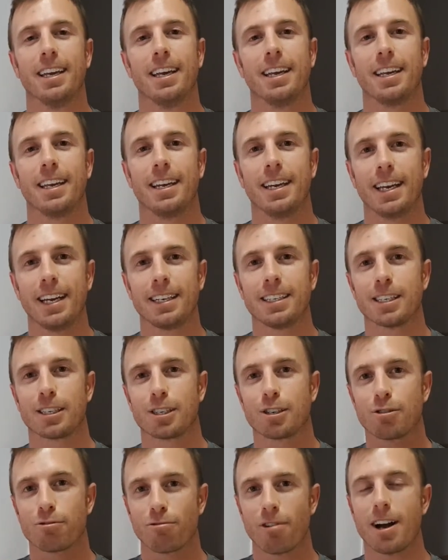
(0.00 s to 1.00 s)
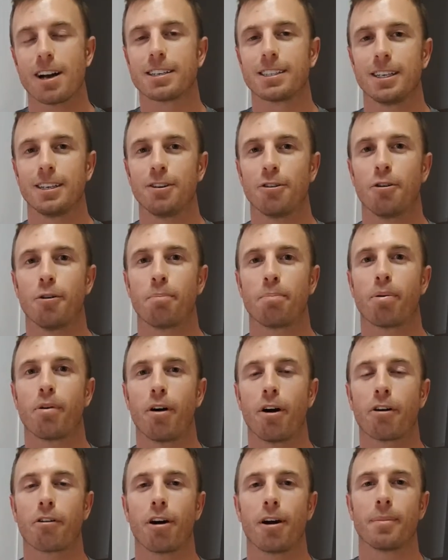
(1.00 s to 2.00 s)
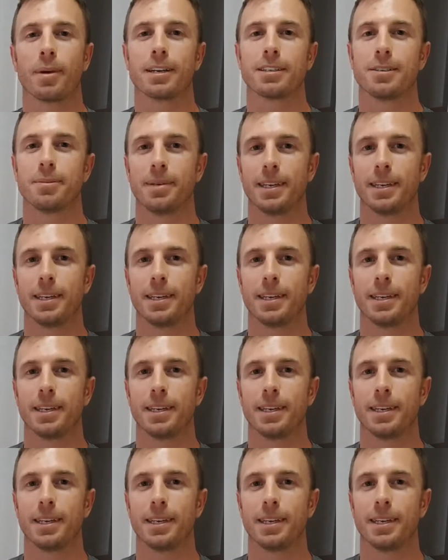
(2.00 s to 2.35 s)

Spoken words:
You need to structure your programming to